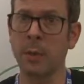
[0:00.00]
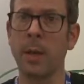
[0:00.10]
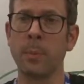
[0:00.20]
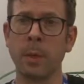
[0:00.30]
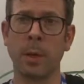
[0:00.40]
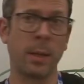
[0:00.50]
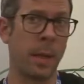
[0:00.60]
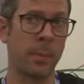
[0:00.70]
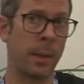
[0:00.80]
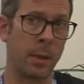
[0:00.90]
to them, in the
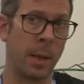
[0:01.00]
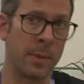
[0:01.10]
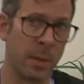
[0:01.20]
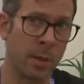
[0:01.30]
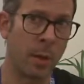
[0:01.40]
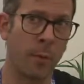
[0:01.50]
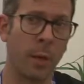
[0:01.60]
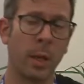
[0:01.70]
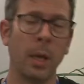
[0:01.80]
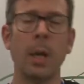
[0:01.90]
game that the game is not
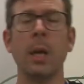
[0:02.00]
covering.